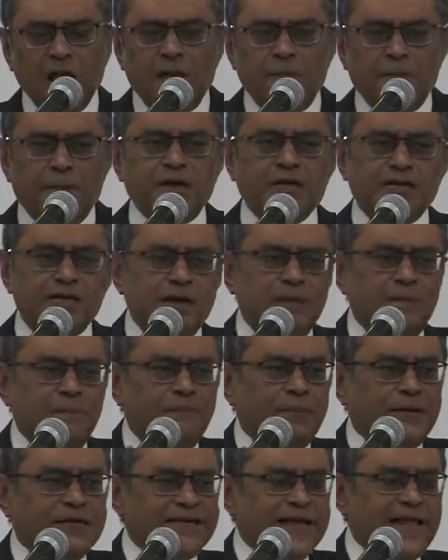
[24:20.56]
But
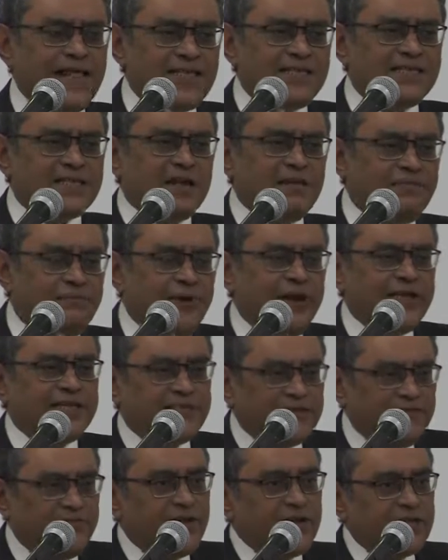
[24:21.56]
Patel's
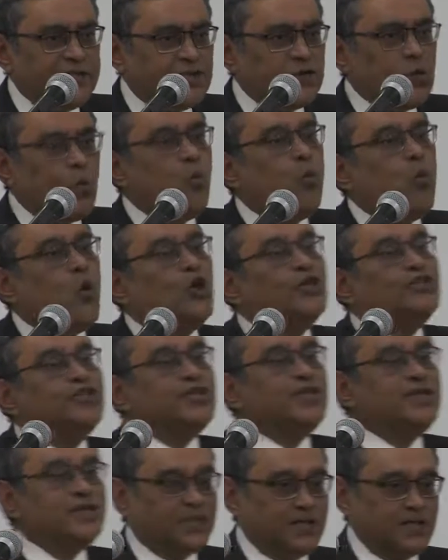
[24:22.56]
abrasiveness
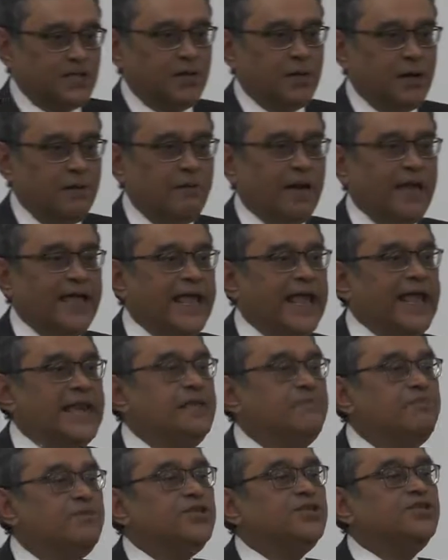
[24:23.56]
wasn't by
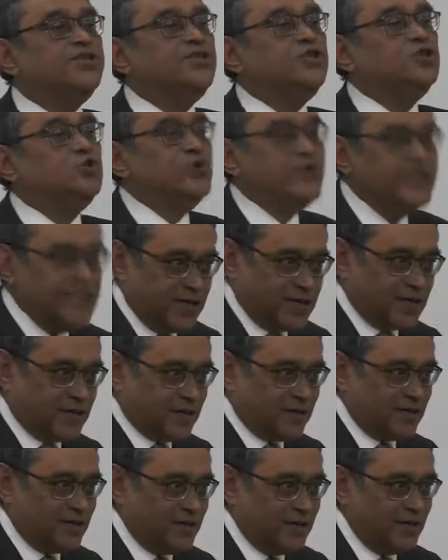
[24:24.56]
any means unique
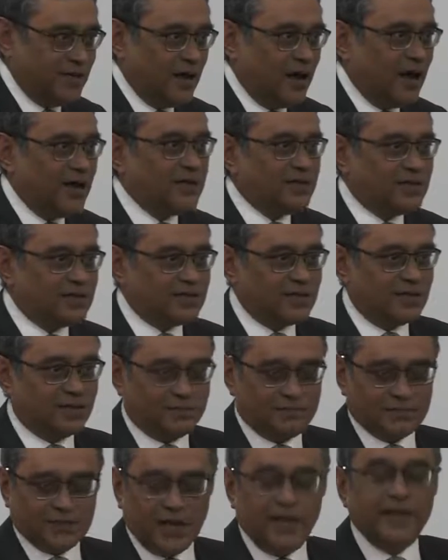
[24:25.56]
under the
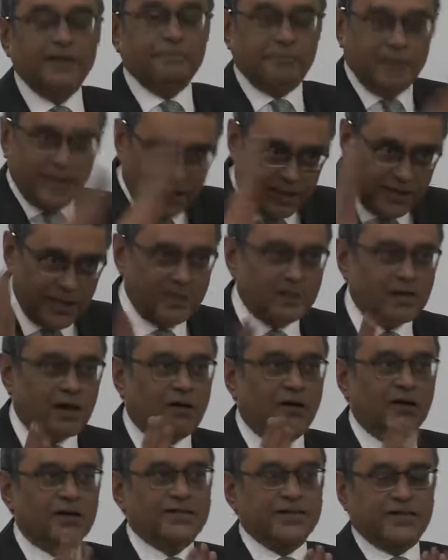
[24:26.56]
circumstances, in, in the
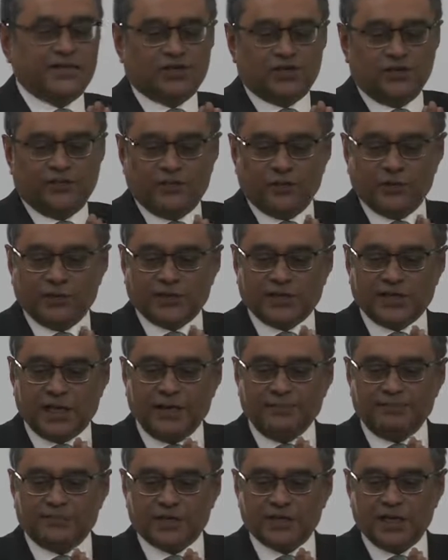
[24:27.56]
context of those
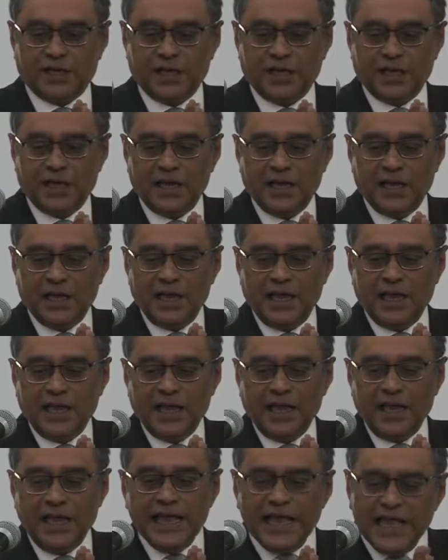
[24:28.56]
times.
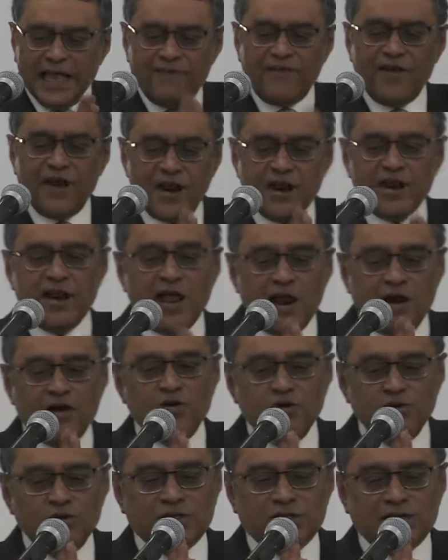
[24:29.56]
Even in
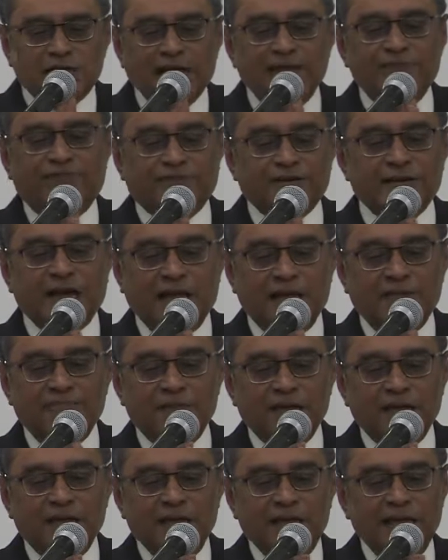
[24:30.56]
Nehru's lifetime,
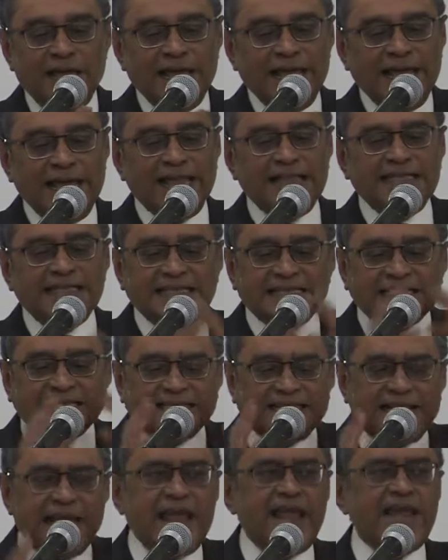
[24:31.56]
in
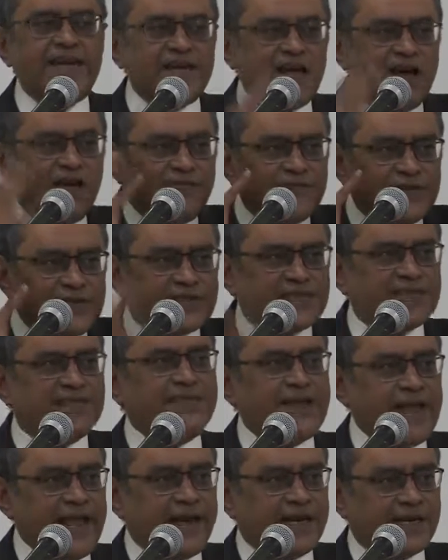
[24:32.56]
state after
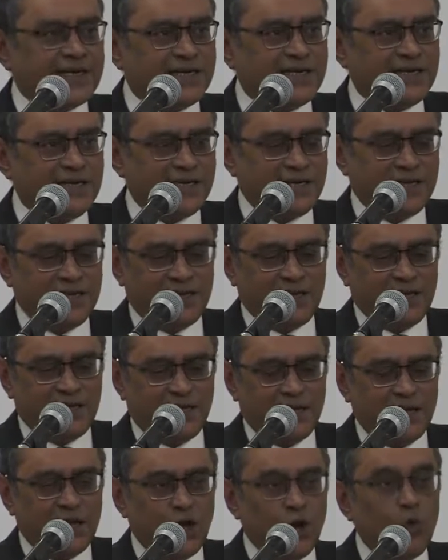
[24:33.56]
state,
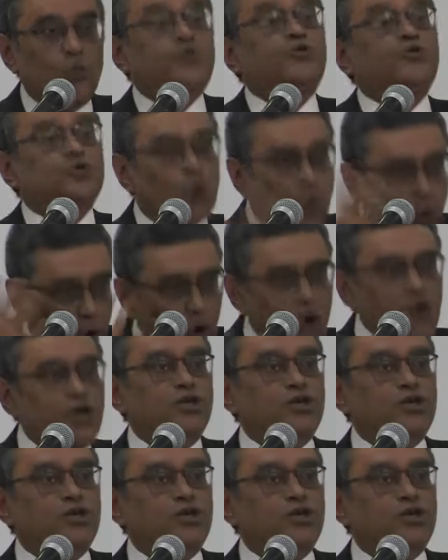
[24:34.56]
which is all